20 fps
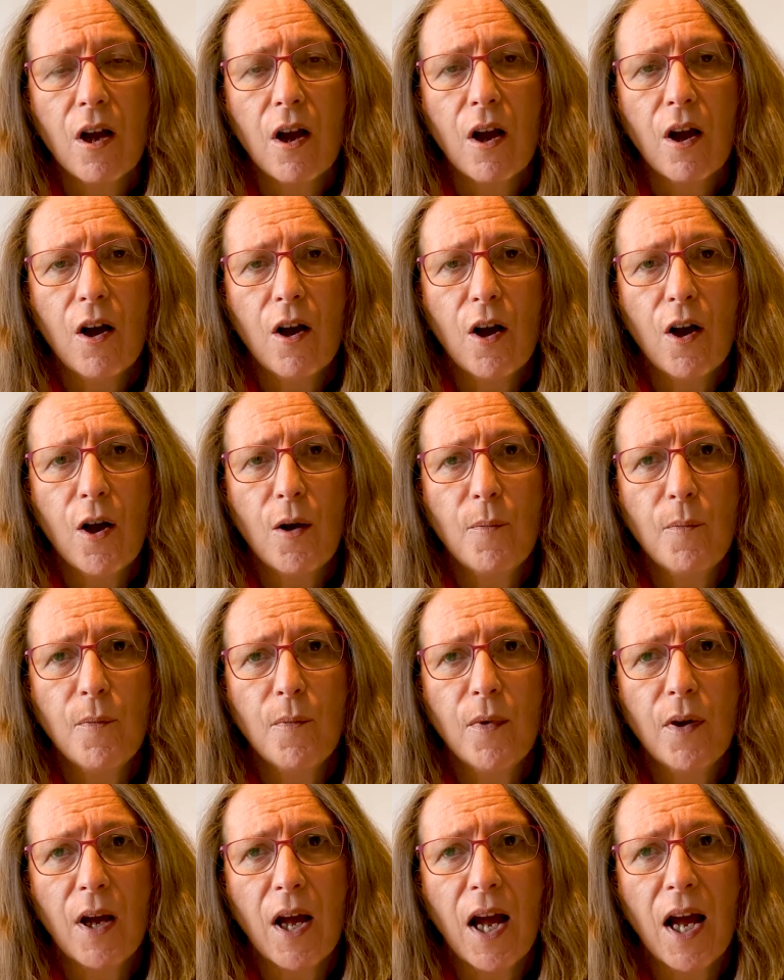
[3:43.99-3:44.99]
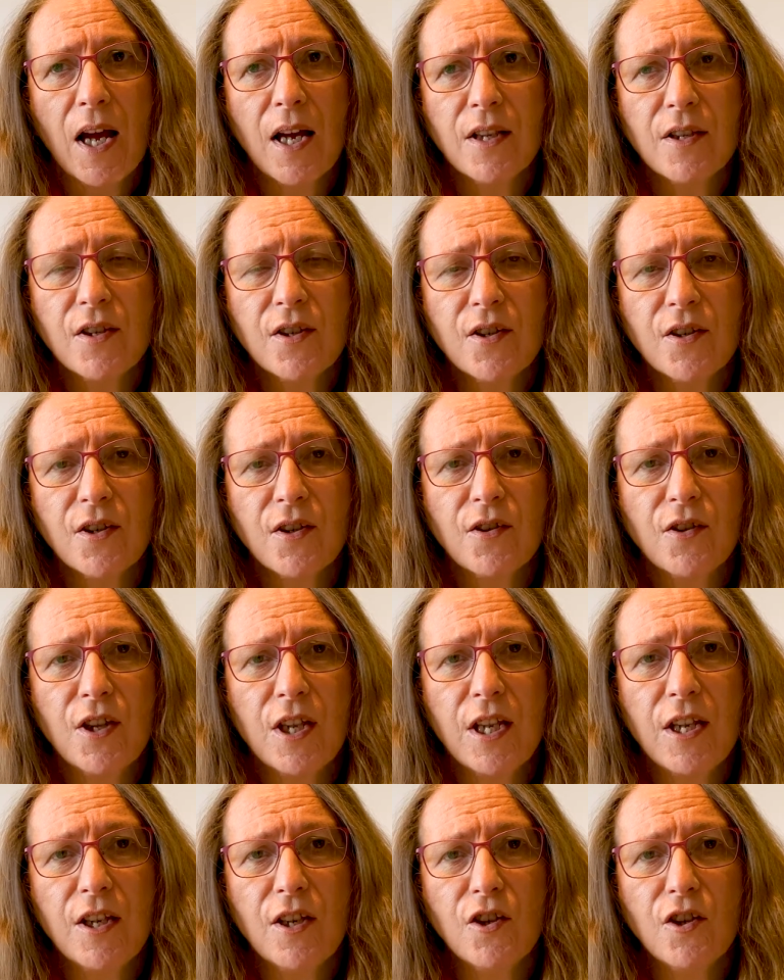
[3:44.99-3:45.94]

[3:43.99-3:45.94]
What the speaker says: and the